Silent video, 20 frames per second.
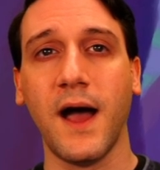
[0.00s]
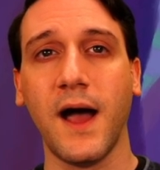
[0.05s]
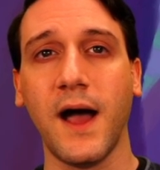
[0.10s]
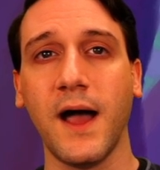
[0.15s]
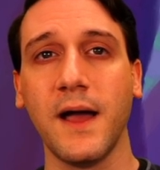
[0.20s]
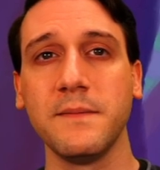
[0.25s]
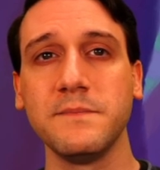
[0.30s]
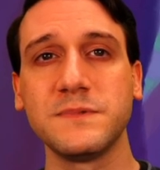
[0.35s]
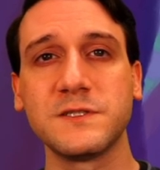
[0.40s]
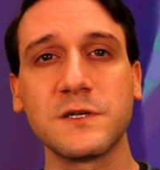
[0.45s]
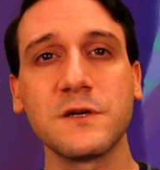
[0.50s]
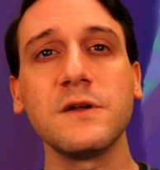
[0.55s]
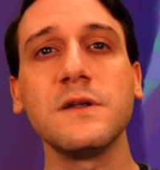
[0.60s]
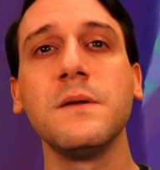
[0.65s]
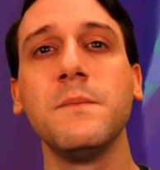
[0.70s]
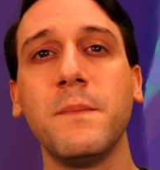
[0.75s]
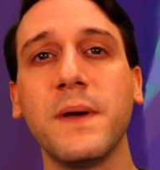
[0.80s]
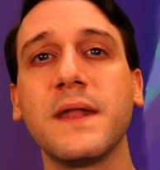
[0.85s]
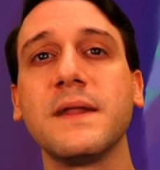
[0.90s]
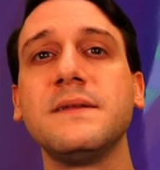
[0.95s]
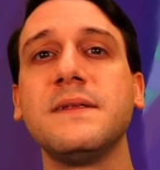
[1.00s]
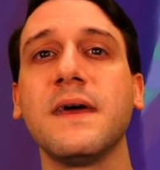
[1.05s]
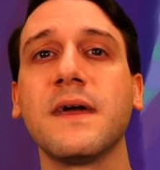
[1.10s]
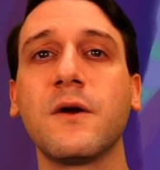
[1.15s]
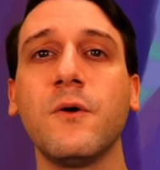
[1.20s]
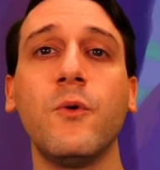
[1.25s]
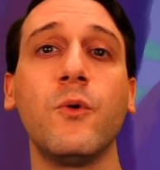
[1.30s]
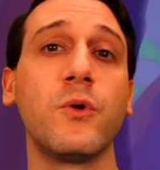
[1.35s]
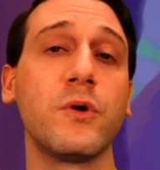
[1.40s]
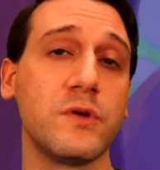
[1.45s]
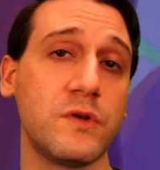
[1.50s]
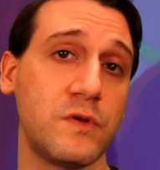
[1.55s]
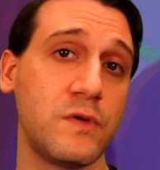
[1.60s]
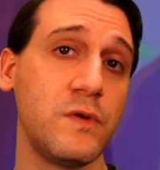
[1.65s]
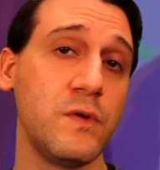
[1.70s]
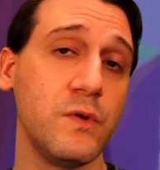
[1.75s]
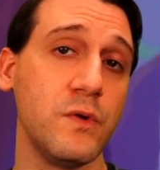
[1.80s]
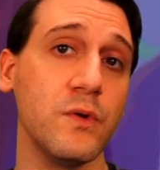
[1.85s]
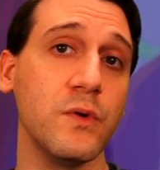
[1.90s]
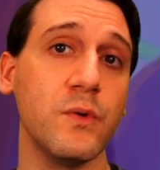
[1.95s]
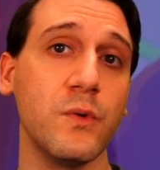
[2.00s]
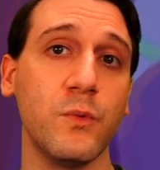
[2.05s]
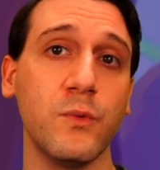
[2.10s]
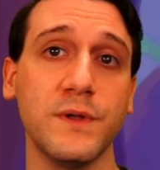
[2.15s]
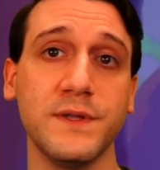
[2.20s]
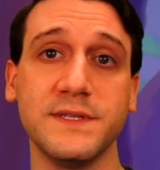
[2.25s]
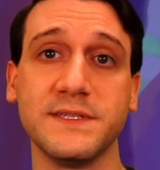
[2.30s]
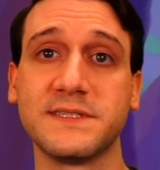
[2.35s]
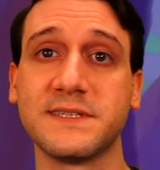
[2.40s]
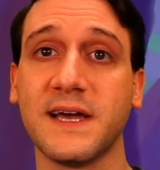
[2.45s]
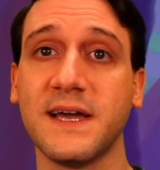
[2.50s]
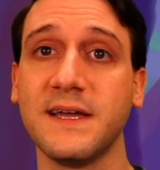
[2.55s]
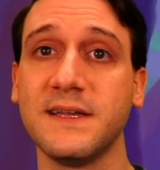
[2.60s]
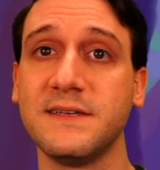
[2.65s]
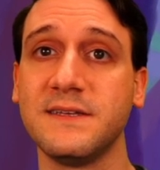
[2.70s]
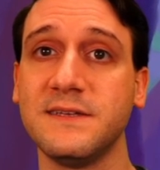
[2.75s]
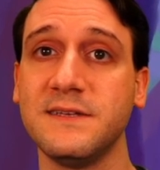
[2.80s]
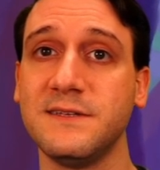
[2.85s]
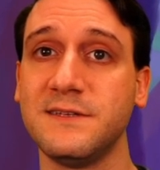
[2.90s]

I'm certain a meta deck or two will decide